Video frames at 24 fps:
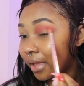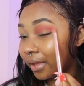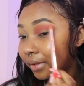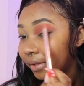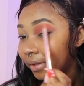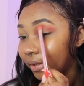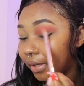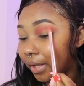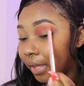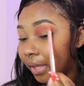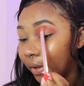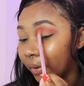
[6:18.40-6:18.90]

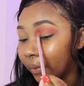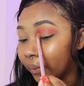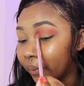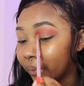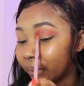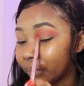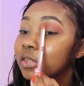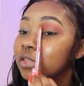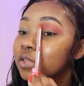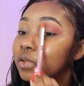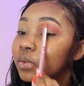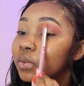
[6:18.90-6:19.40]
no.
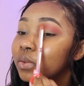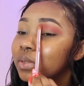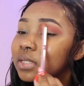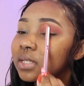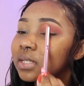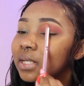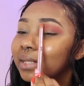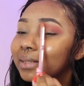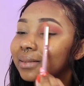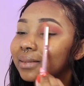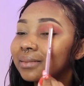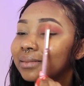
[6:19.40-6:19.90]
So it's
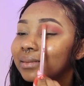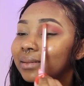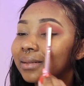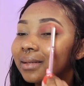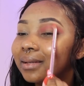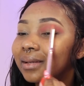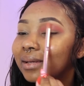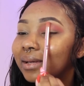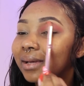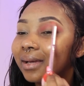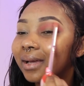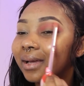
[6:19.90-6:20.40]
like,
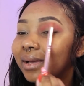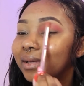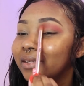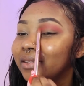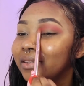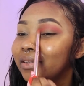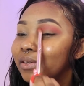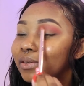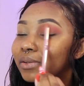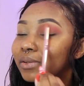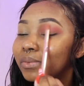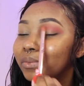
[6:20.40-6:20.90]

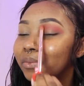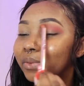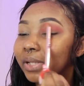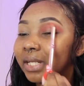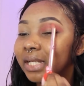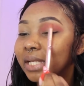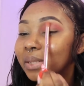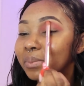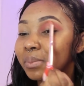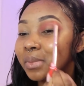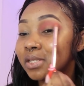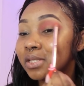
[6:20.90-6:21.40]
do you
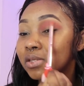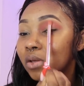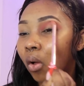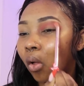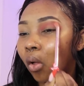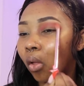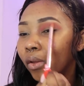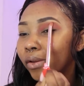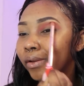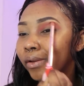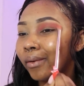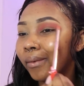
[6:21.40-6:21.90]
really miss
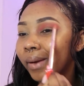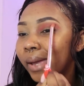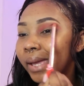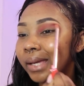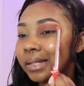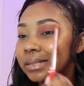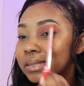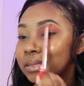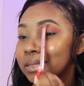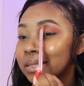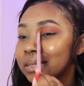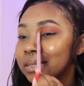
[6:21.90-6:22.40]
all your
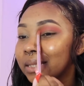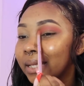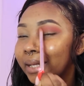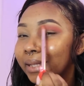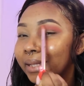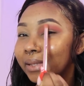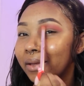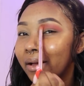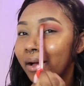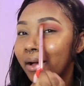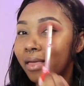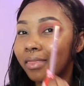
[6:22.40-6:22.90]
exes?
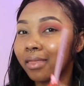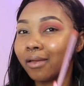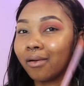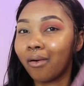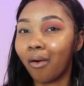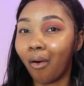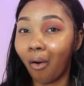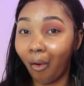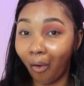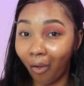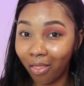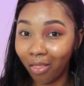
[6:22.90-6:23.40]
Like, are they
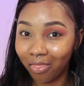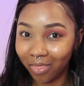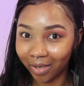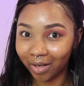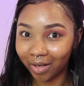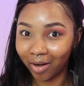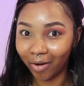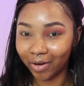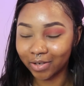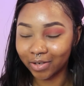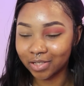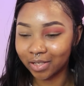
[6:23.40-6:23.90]
all that
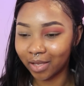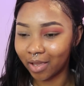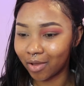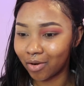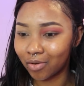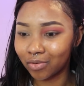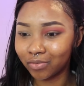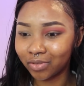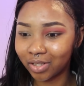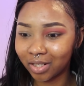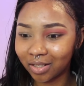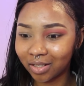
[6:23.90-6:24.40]
hard to get
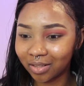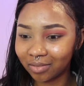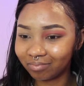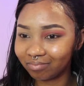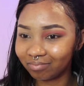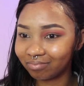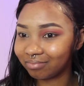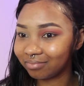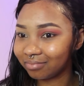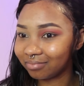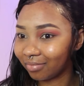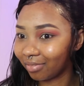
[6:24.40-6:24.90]
over?
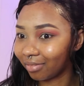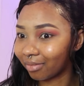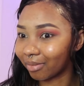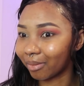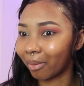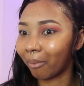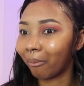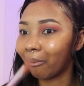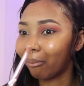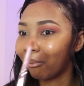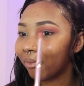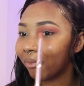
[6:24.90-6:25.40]

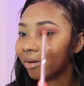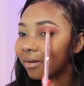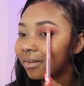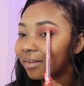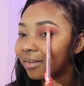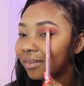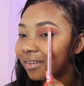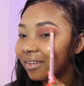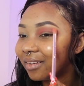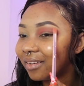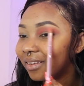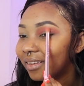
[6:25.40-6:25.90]
No.
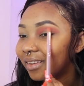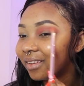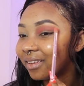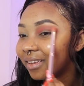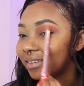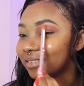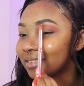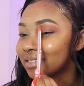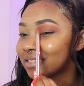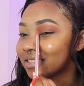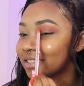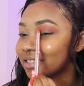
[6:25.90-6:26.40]

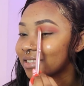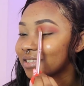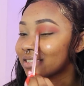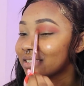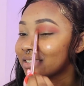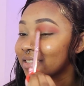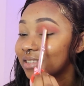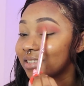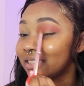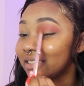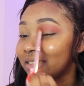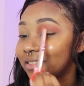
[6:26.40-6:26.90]
It's
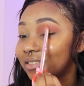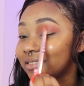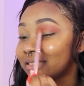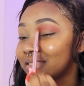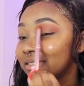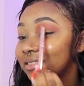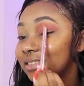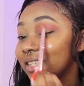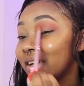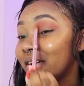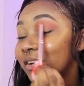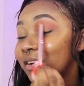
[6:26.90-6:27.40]
just, you know,
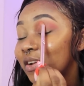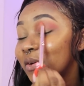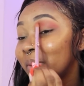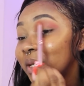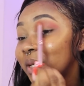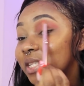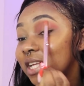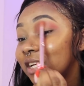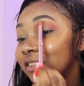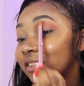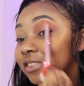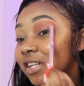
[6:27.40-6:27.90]
now I know
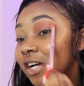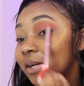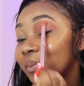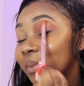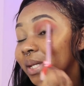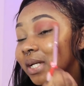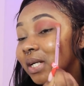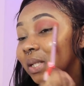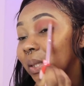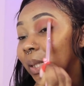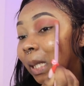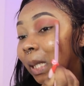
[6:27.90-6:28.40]
myself. Now I'm
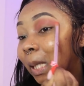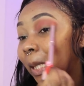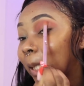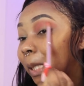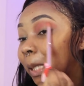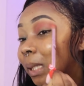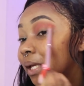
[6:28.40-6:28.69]
like, okay,